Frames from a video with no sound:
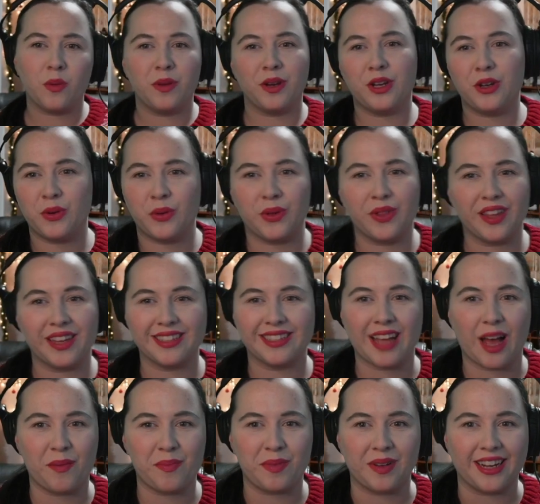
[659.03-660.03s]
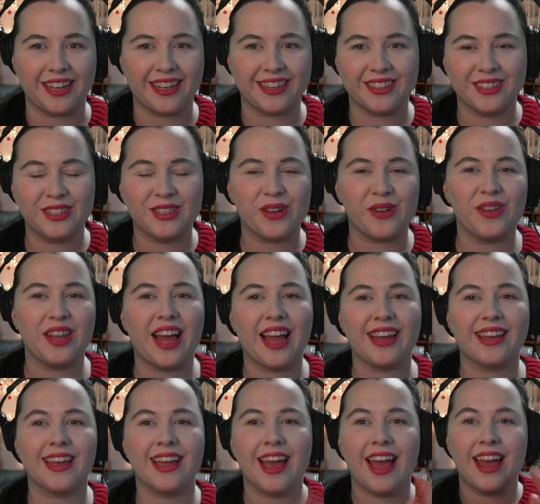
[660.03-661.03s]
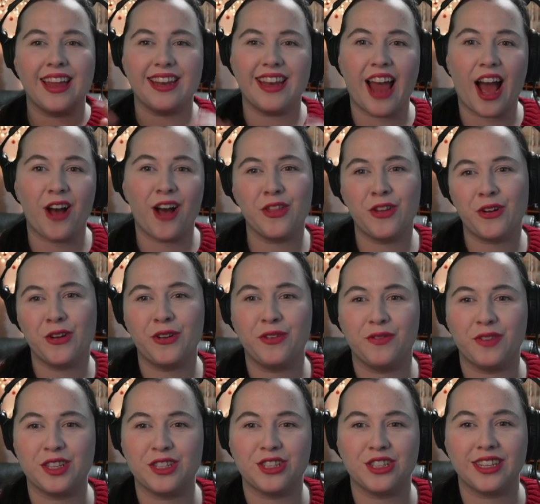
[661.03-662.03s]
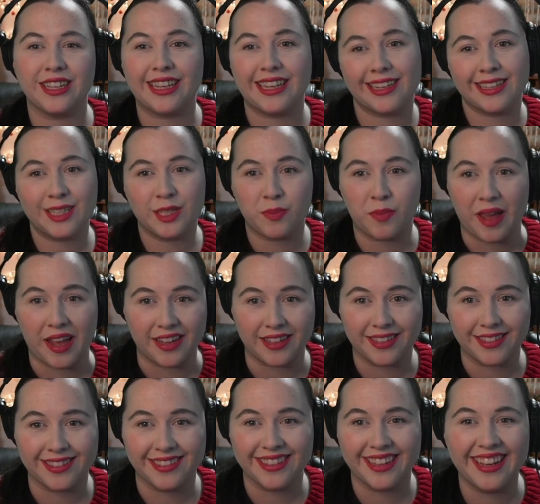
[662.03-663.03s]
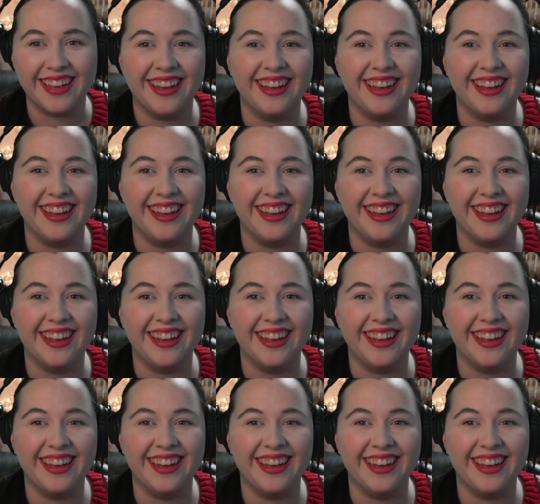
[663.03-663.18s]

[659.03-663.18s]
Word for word: so many cool things happening. So like now they're officially in space.